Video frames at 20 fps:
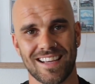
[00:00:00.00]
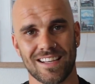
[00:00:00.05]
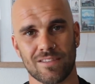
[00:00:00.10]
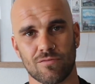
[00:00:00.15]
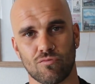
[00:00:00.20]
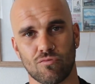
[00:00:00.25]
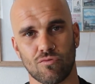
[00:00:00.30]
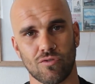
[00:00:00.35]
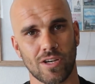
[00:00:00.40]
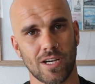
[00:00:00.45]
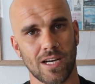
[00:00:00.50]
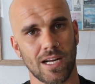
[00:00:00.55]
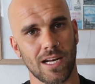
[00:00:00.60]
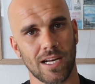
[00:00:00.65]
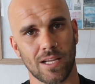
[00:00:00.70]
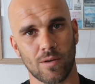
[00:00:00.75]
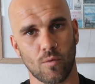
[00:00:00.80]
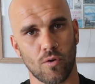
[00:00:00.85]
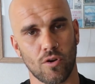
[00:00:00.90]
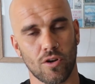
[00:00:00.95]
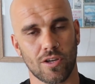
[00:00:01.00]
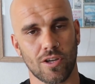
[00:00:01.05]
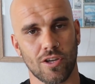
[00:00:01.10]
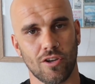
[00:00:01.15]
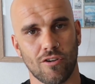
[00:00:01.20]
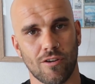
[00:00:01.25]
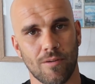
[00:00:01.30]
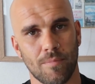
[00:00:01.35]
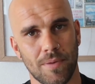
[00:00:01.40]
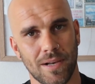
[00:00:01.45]
That's really working
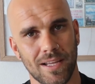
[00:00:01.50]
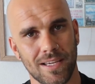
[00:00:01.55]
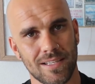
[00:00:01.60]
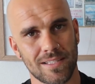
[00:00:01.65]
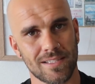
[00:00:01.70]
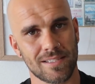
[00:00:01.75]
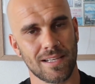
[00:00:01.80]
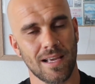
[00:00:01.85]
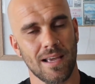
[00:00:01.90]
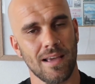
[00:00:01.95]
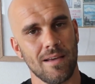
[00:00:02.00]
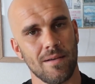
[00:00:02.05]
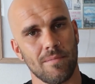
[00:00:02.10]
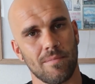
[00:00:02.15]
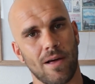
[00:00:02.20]
your obliques,